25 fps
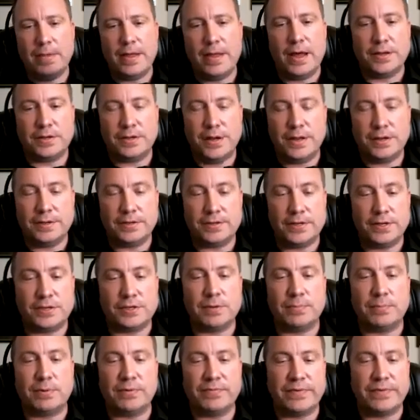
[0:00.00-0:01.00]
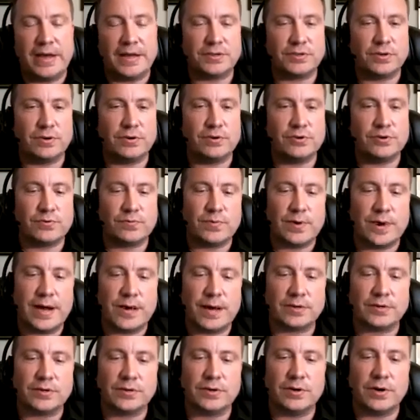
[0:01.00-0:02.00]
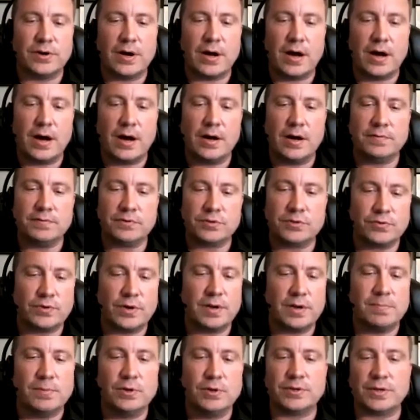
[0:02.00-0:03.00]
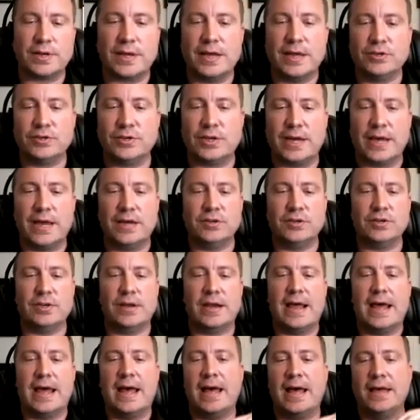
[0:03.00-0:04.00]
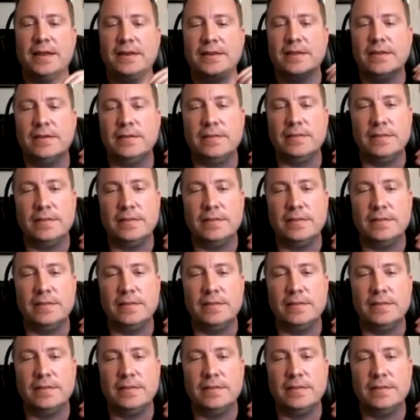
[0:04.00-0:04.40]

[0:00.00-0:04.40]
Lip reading: assistant professor and director of string music education at